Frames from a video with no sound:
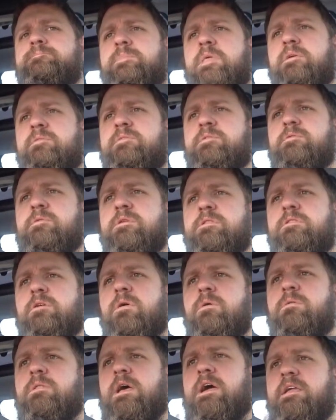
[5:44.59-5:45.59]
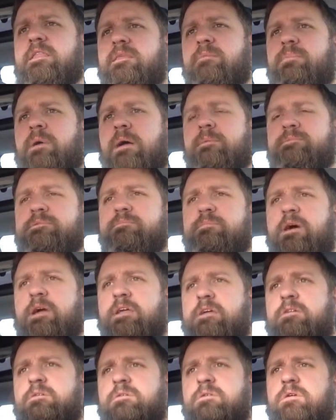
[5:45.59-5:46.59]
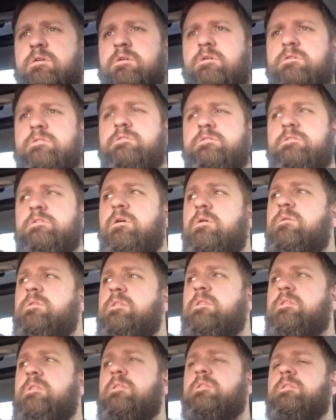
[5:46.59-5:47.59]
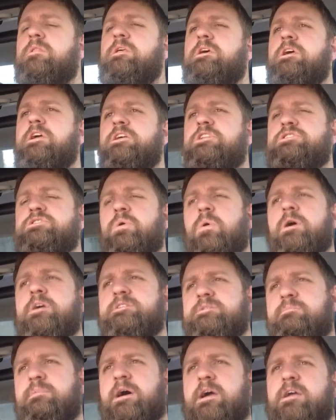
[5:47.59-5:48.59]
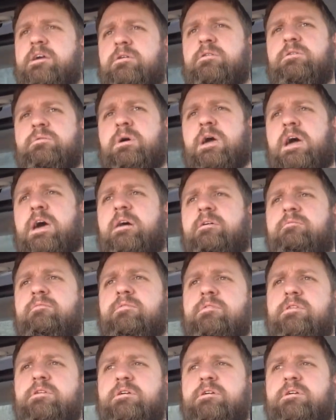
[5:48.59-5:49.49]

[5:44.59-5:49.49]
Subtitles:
If you don't like the pipe tobacco or don't enjoy a tobacco you have,